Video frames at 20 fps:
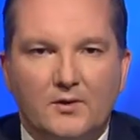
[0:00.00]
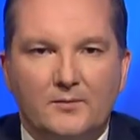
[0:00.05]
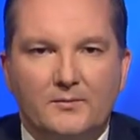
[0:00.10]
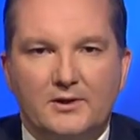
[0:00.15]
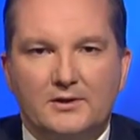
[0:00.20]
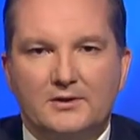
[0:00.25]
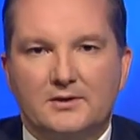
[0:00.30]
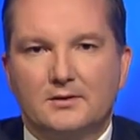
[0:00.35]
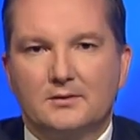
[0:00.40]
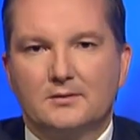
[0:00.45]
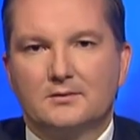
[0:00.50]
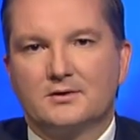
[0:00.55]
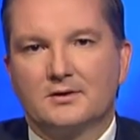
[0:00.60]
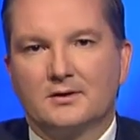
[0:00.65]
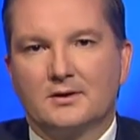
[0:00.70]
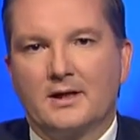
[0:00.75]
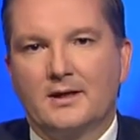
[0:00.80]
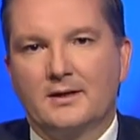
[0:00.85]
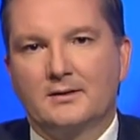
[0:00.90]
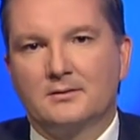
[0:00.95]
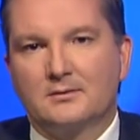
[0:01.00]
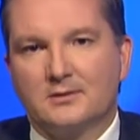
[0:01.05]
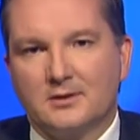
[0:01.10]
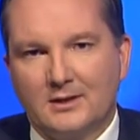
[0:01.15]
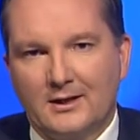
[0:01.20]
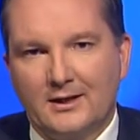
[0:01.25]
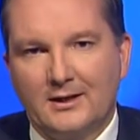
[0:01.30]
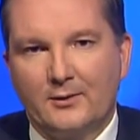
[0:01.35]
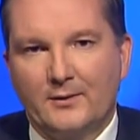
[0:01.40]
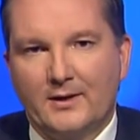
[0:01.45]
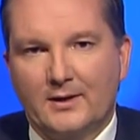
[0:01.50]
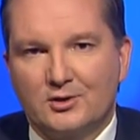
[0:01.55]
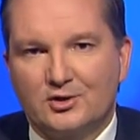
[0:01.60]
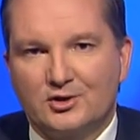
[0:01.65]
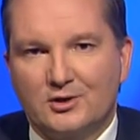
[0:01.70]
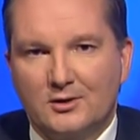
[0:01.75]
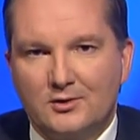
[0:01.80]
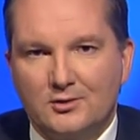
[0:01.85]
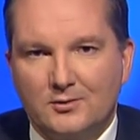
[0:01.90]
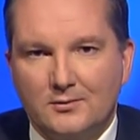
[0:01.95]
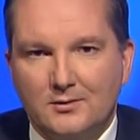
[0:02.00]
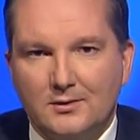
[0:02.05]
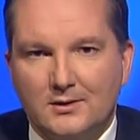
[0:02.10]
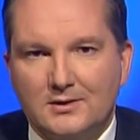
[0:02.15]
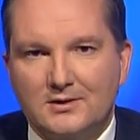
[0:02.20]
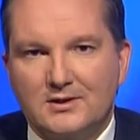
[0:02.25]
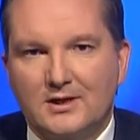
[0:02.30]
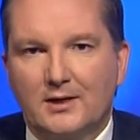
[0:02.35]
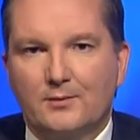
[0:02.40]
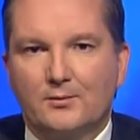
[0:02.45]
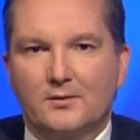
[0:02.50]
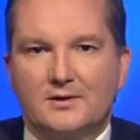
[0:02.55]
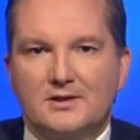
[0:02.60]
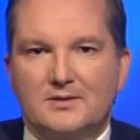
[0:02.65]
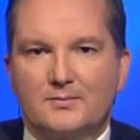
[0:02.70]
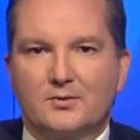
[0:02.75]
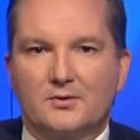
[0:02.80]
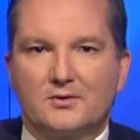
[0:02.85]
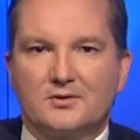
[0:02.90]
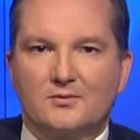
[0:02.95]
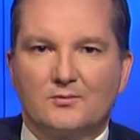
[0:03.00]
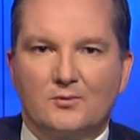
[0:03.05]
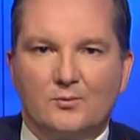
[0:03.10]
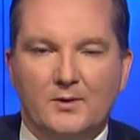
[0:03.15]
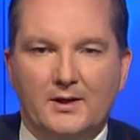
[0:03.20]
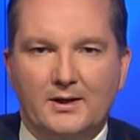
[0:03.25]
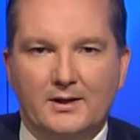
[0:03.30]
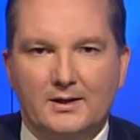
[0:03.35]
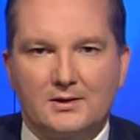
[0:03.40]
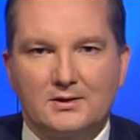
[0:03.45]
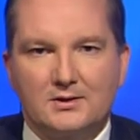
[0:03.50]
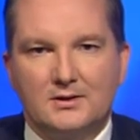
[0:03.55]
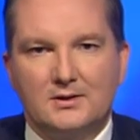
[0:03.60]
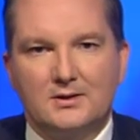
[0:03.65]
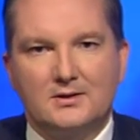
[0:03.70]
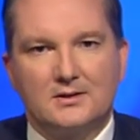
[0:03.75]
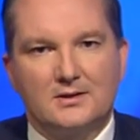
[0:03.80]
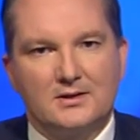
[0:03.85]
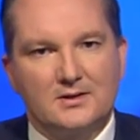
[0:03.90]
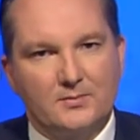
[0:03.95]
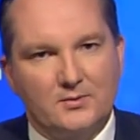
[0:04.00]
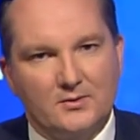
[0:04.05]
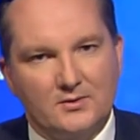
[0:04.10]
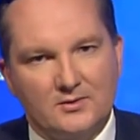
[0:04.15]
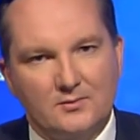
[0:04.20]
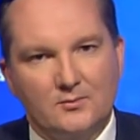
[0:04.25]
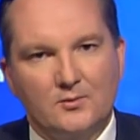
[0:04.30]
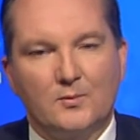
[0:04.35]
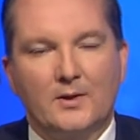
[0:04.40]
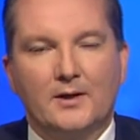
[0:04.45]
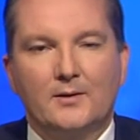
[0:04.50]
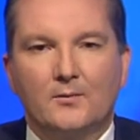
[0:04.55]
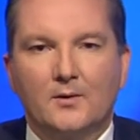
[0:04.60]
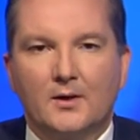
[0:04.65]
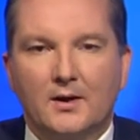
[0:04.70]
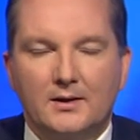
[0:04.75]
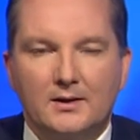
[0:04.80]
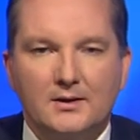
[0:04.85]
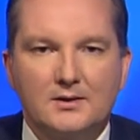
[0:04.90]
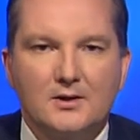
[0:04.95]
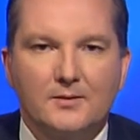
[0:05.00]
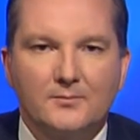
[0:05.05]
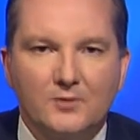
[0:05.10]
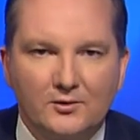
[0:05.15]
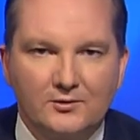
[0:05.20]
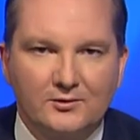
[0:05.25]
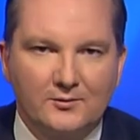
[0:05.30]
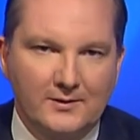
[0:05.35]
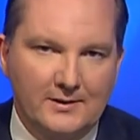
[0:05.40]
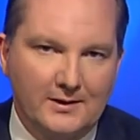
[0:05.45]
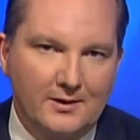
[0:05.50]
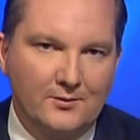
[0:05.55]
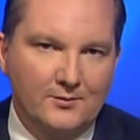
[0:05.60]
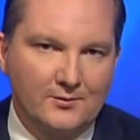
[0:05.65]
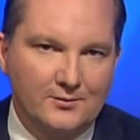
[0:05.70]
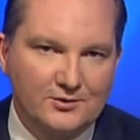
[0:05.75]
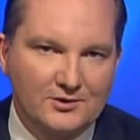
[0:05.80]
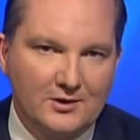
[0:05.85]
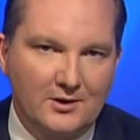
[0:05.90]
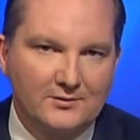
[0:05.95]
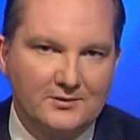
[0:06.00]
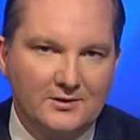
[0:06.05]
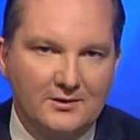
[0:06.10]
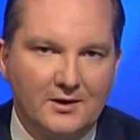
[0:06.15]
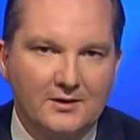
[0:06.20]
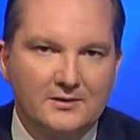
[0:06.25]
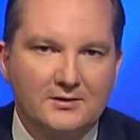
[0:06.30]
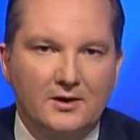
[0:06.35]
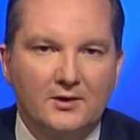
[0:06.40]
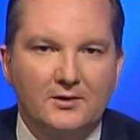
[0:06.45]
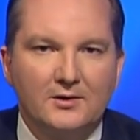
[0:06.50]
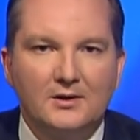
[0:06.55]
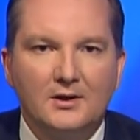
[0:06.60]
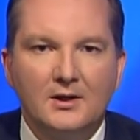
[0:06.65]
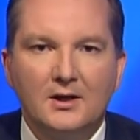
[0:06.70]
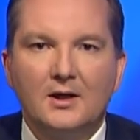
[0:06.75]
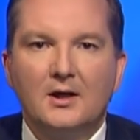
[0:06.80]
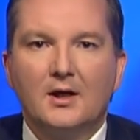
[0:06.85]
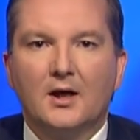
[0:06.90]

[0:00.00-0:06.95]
you want me to lay you out a schedule and say, well, this person will wait X years and this person will wait Y years, I'm not doing that on your show tonight, Tony.